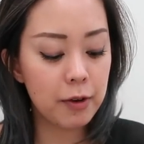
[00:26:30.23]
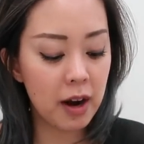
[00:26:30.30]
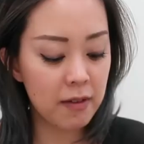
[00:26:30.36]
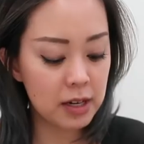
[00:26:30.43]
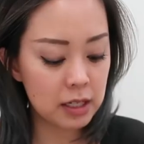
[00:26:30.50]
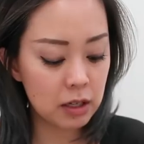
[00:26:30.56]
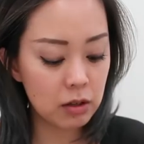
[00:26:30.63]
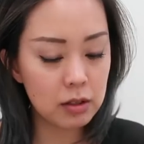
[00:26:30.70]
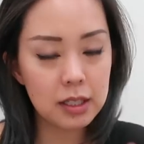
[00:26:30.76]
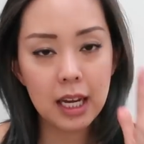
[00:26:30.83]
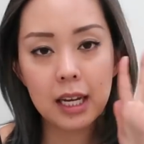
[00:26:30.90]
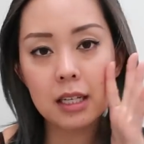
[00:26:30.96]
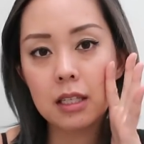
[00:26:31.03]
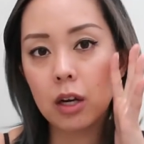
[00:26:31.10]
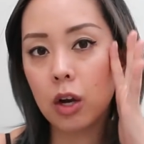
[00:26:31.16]
for every single
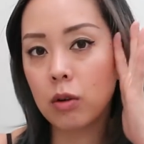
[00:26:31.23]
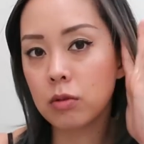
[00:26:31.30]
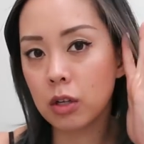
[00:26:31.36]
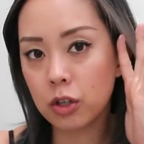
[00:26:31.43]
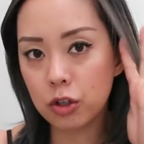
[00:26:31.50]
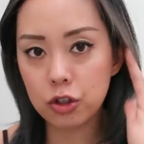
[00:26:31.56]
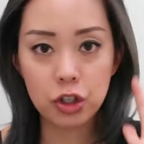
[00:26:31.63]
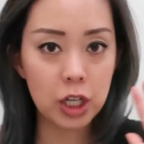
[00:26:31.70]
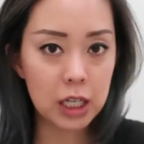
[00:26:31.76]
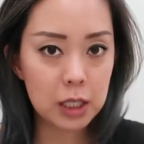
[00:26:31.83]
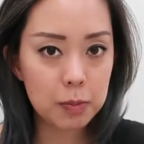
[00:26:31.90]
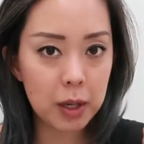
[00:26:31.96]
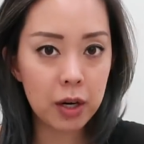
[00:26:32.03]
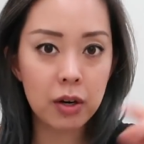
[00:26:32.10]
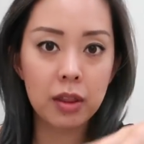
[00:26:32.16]
day because it goes on your
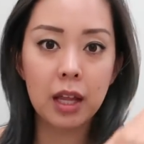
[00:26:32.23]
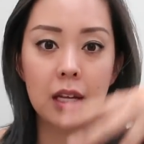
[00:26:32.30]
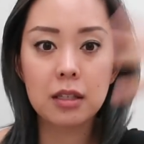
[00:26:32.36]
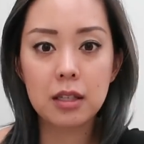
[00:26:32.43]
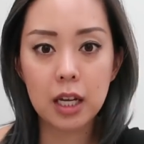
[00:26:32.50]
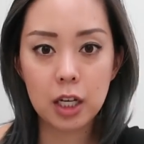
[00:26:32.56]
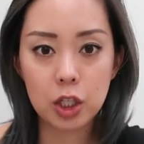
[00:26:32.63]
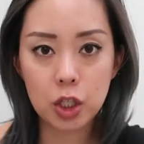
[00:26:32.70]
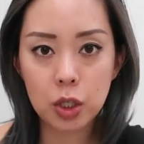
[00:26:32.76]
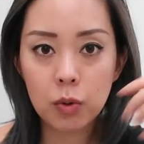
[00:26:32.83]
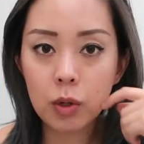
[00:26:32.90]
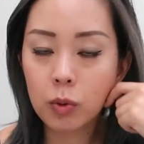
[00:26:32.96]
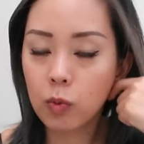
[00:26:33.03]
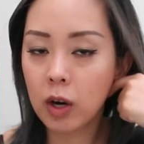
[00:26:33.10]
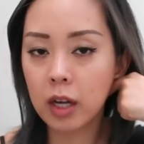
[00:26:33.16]
cheeks better, and that's like a two in